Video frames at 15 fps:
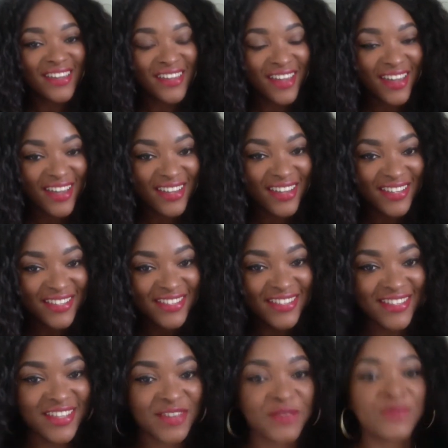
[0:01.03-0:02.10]
hey guys
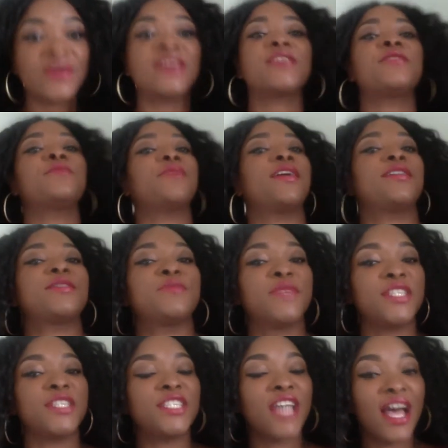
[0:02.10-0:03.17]
uh, welcome back to my
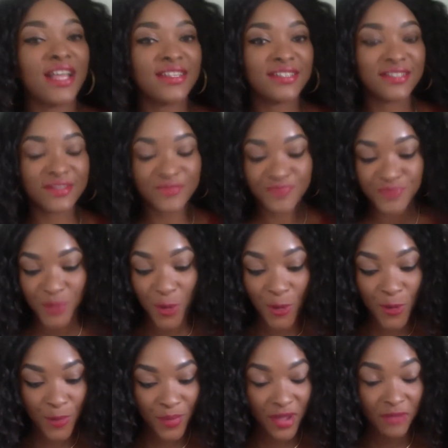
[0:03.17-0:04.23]
channel
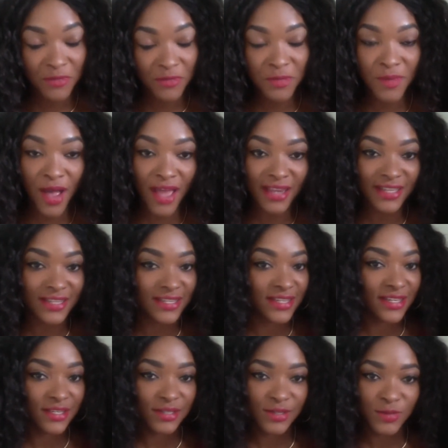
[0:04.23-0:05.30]
hope everybody
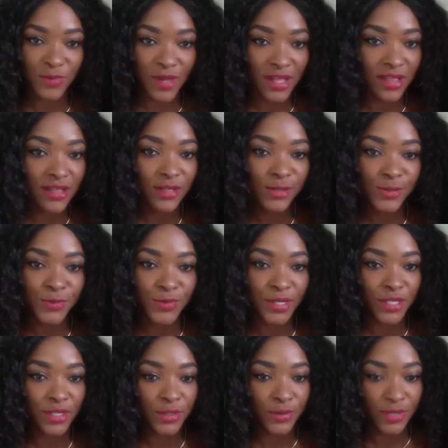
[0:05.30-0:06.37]
is well doing
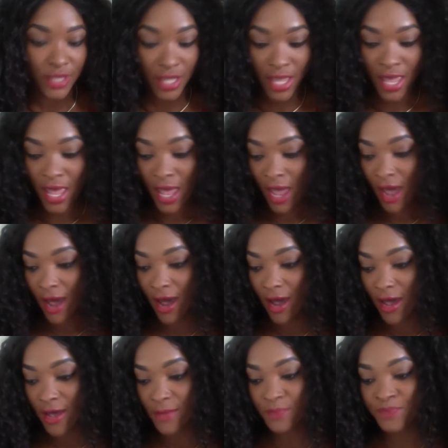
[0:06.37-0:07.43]
good
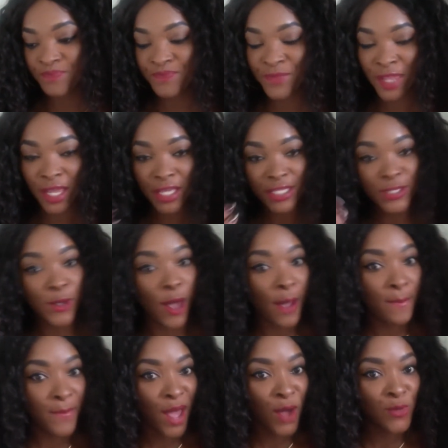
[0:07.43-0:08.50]
um so i'm
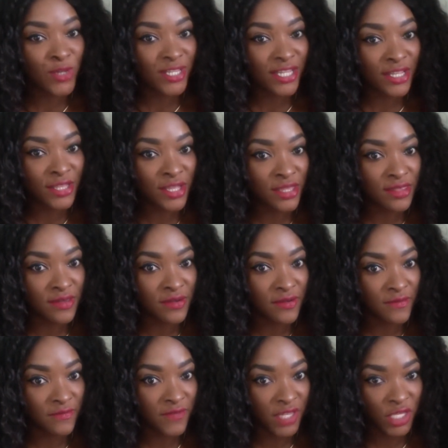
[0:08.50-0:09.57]
back with another
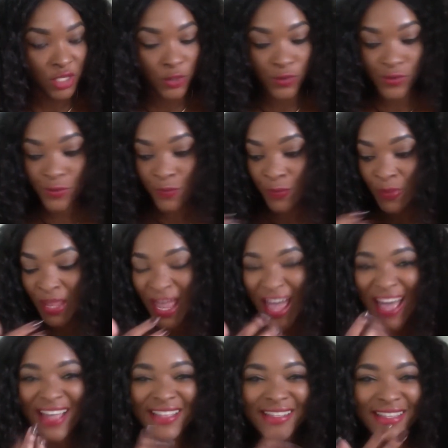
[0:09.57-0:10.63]
video
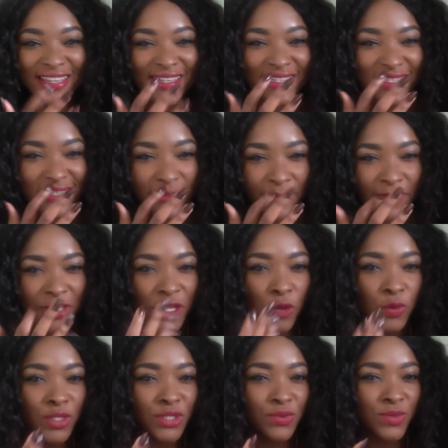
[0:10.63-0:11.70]
and this video
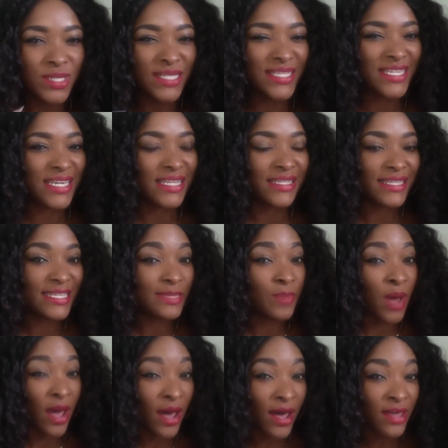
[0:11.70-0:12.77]
was really
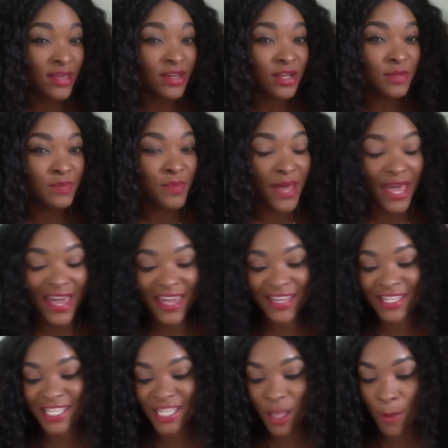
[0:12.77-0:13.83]
inspired by
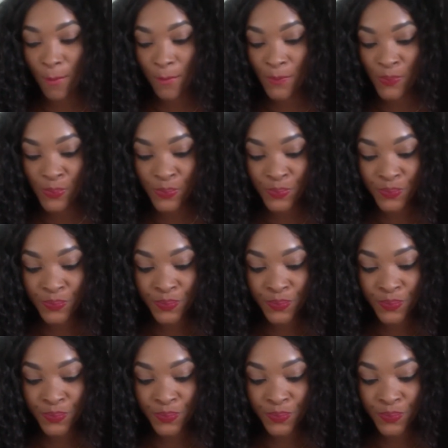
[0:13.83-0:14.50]
some